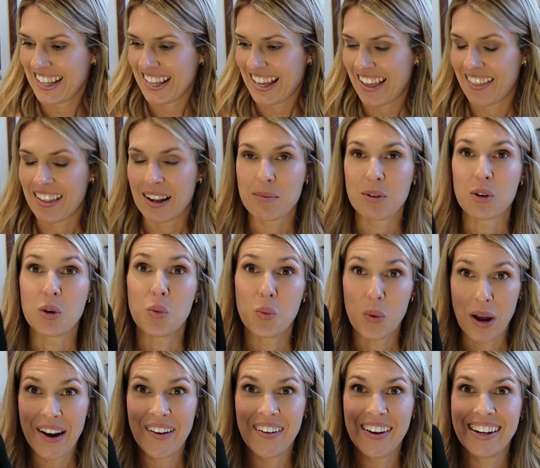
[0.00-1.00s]
and then I'm going to
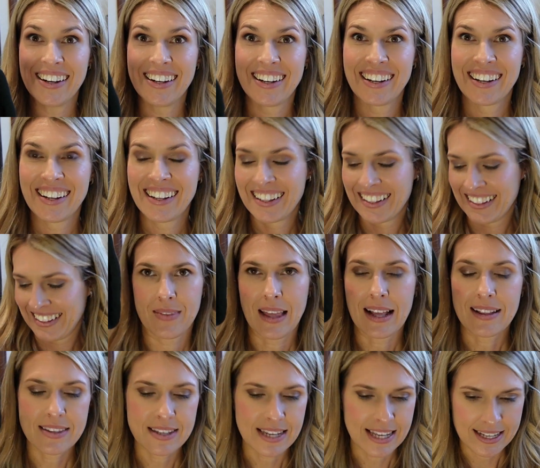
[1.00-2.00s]
wear it.
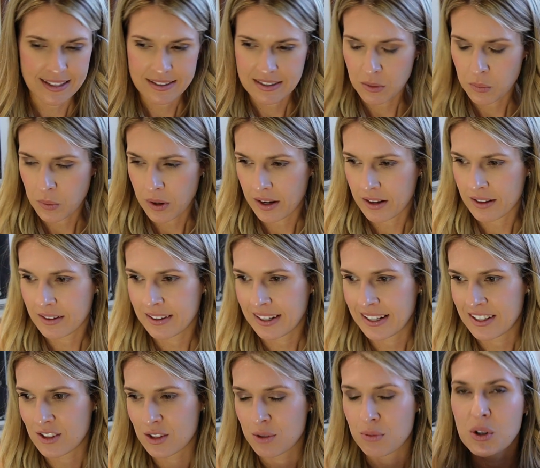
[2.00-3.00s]
That's an easy one.
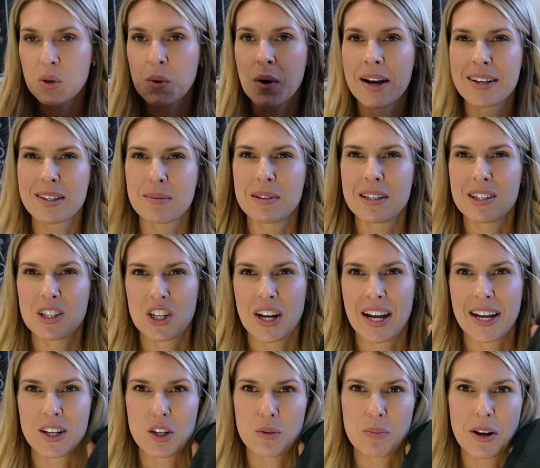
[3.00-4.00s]
It just requires me to
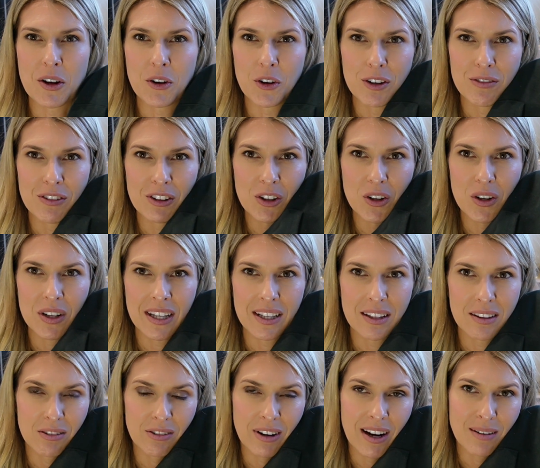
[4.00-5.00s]
change my overlocking
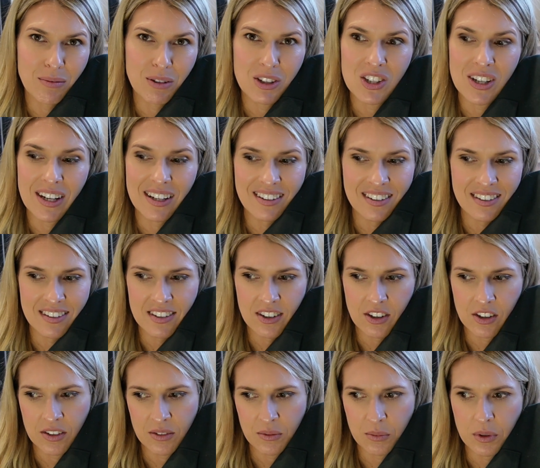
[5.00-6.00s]
thread, which I
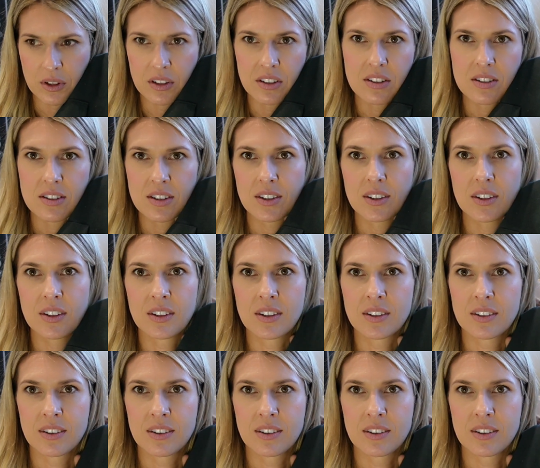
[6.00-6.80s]
don't want to do.